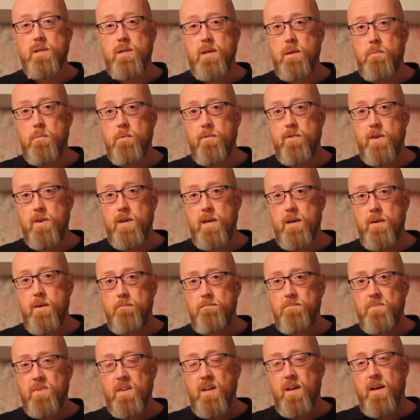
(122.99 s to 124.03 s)
ABV,
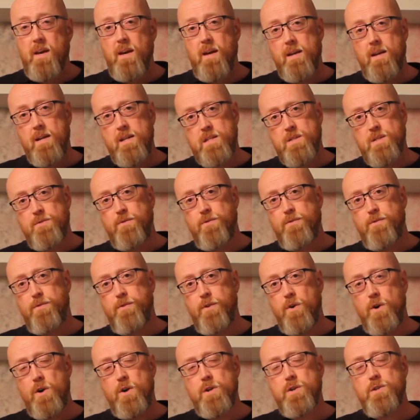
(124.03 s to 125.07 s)
and it's
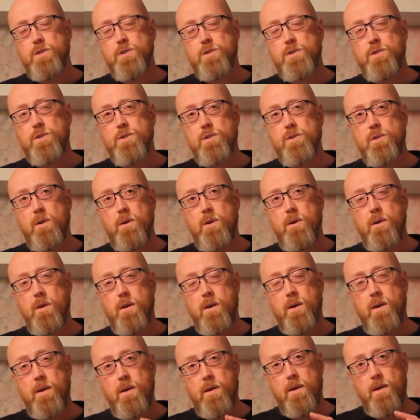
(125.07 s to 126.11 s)
first
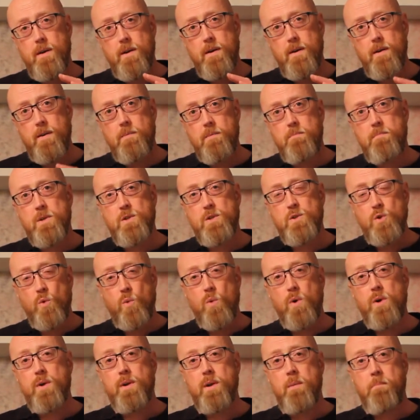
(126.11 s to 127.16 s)

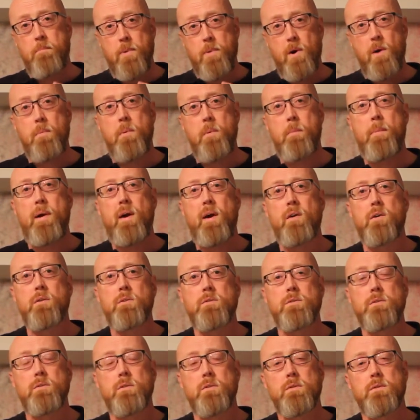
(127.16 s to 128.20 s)
matured in bourbon
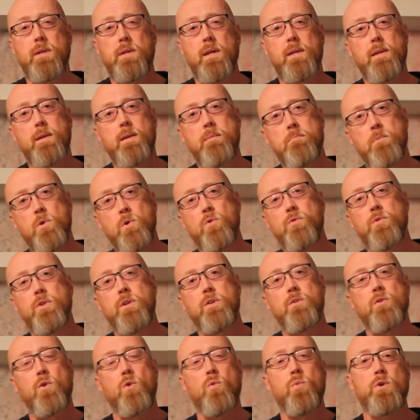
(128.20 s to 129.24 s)
barrels, then they moved
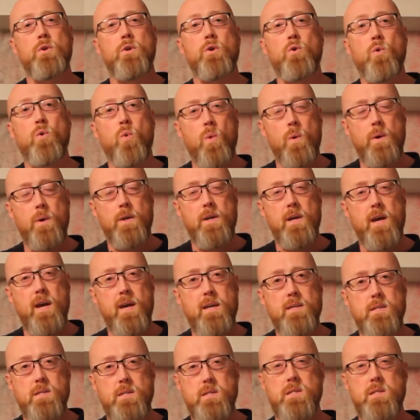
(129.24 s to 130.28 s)
it over to quarter
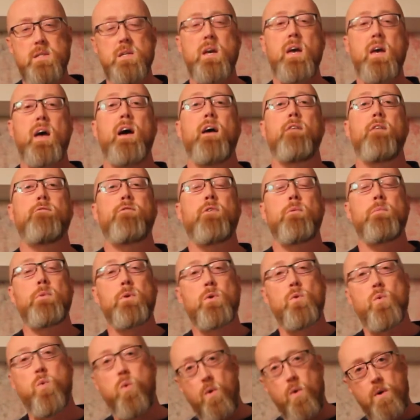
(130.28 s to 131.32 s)
casks, and from the
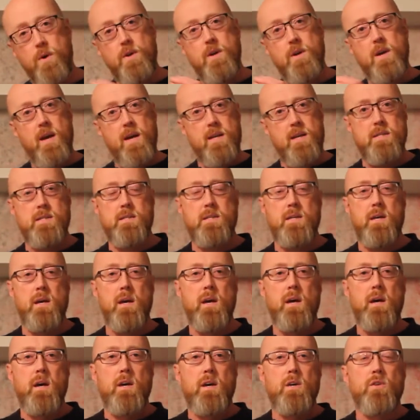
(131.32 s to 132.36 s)
quarter cask
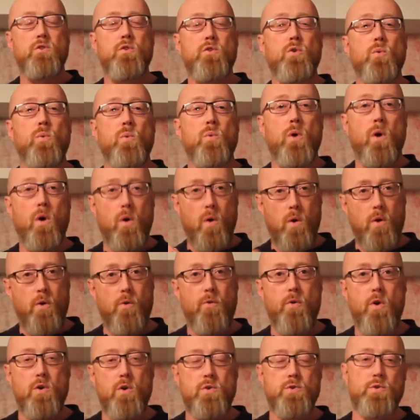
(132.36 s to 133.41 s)
to
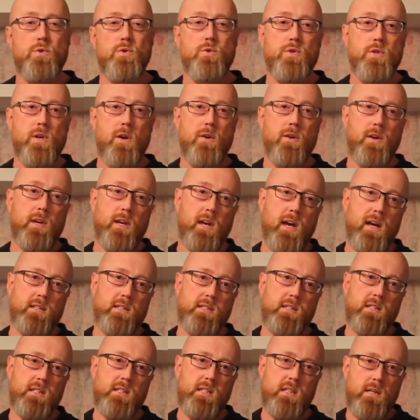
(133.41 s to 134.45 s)
Oloroso sherry
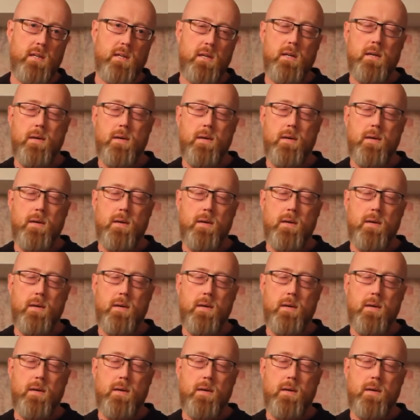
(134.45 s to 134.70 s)
casks.